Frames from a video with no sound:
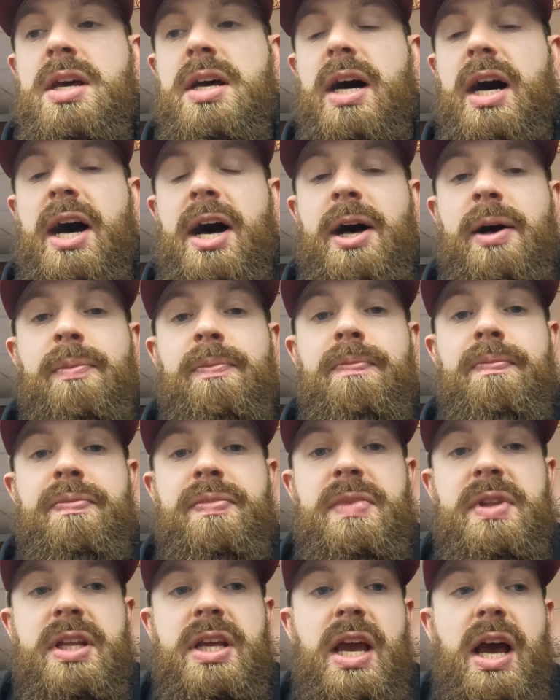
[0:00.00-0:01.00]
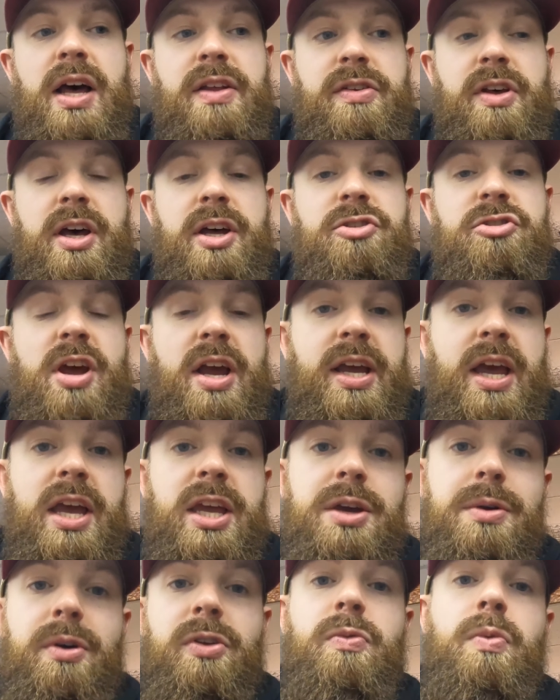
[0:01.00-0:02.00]
He has a
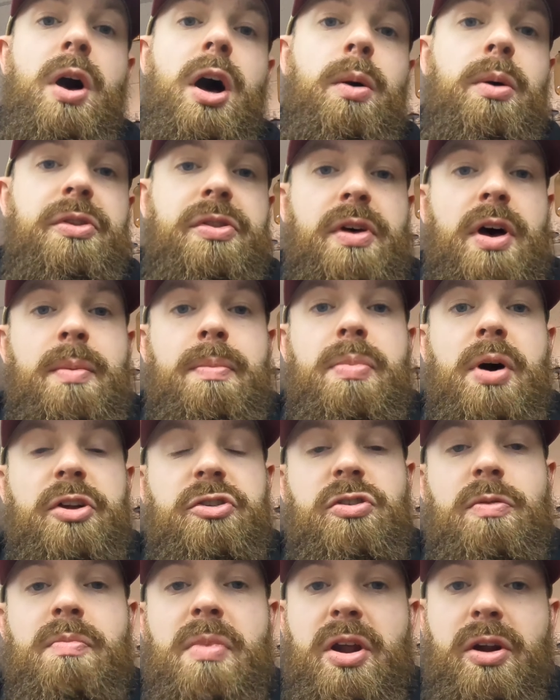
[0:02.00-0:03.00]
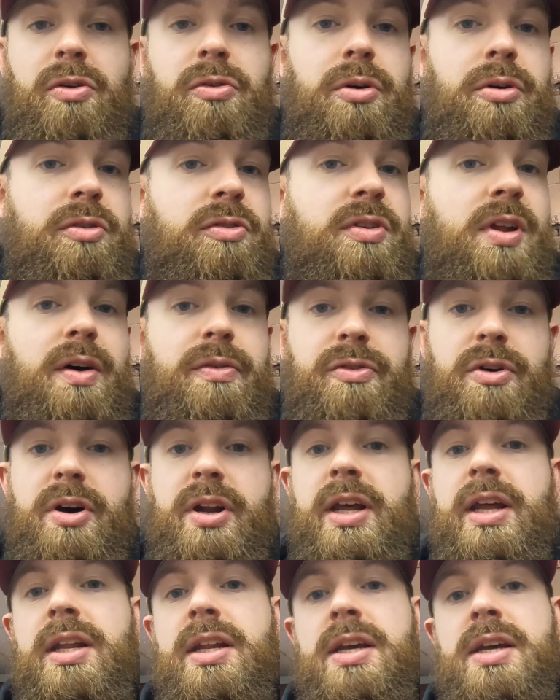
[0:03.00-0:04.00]
JKU as well with a bunch of MetalCloak stuff
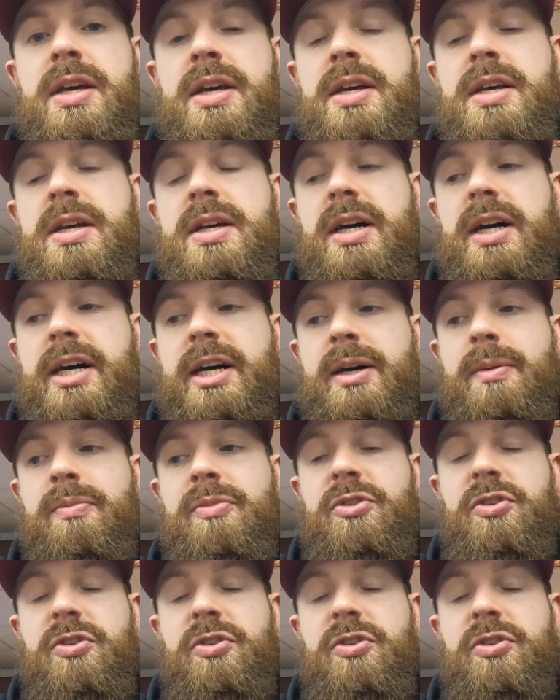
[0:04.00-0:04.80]
on it.